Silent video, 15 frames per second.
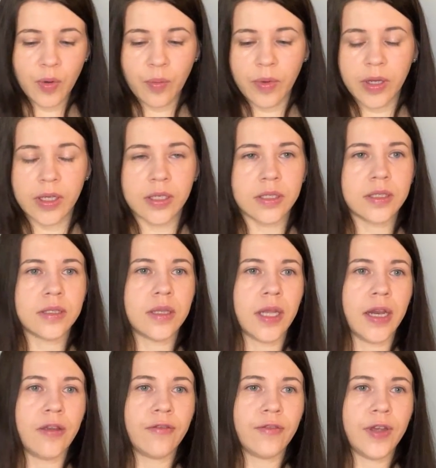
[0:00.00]
is
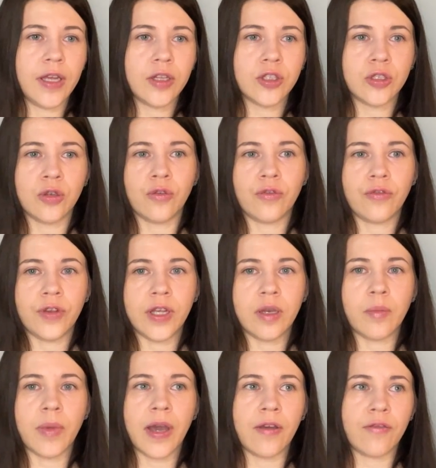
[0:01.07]
3 feet, 2
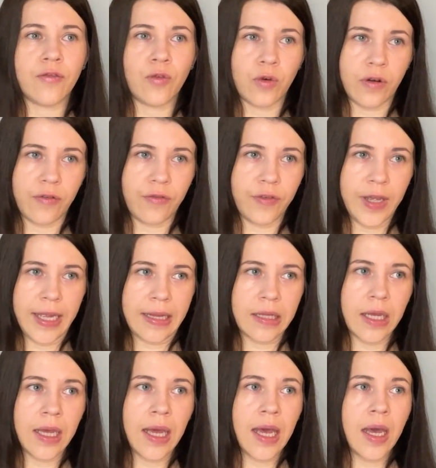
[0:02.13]
feet by 4 feet,
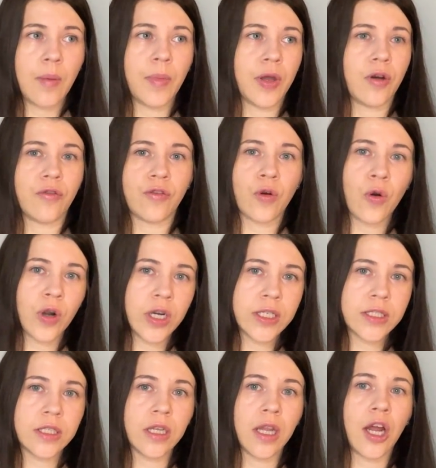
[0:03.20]
but of
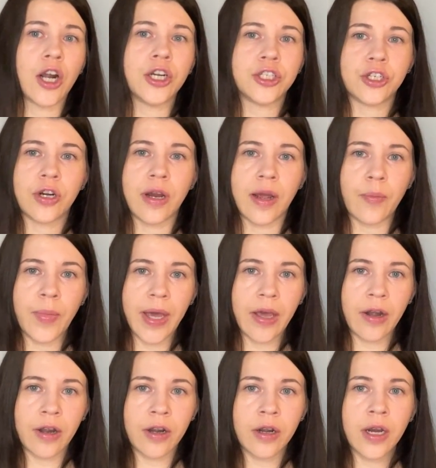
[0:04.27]
course the larger are
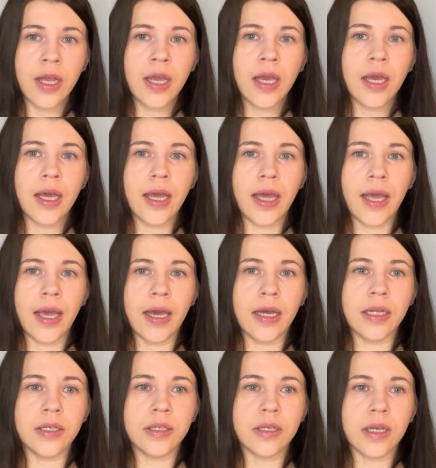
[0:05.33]
better,
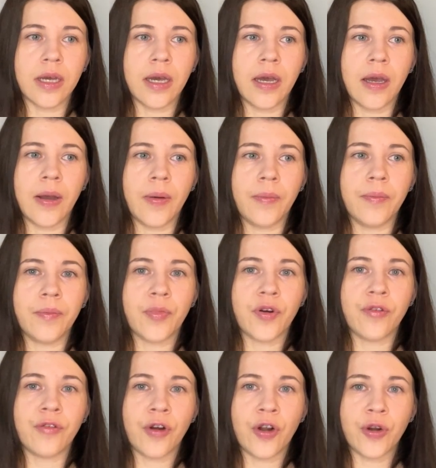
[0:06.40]
and
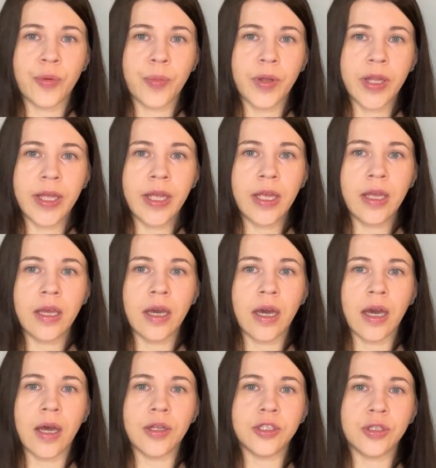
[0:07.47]
preferably
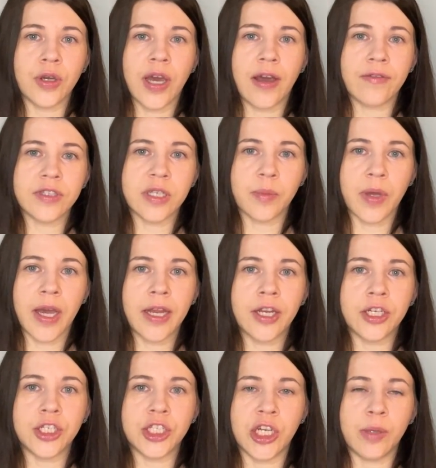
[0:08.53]
to have some kind
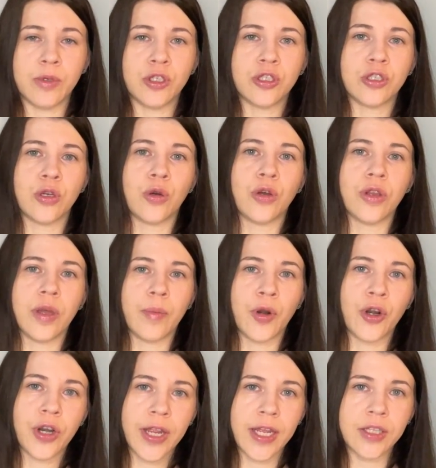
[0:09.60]
of gym so the
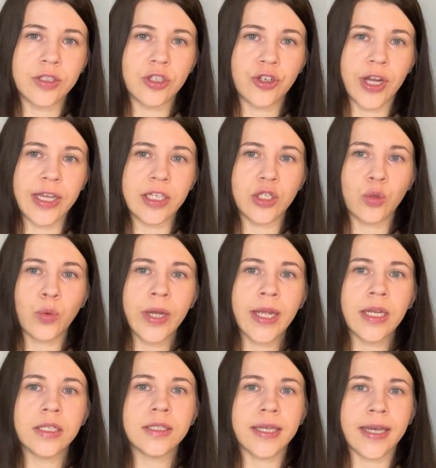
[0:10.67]
bird can stretch
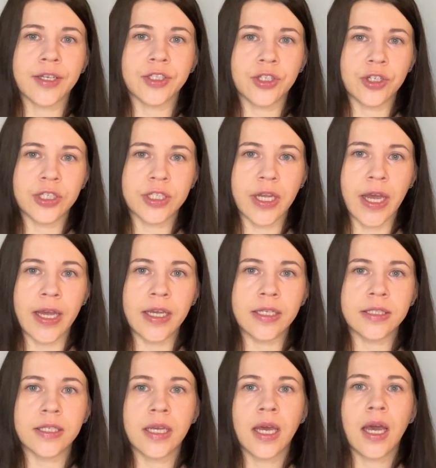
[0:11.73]
wings,
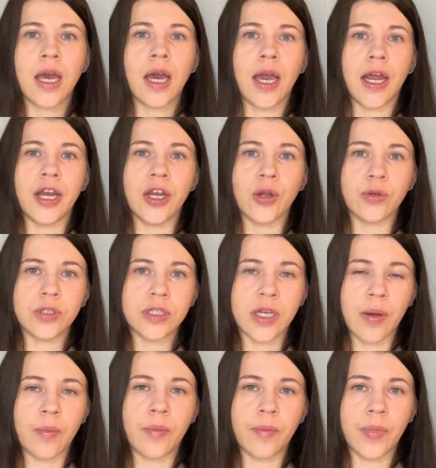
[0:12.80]
exercise. I know
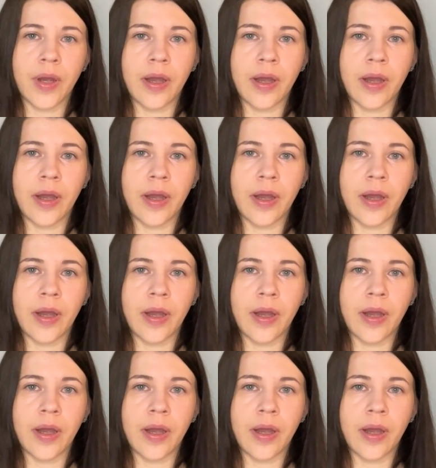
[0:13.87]
some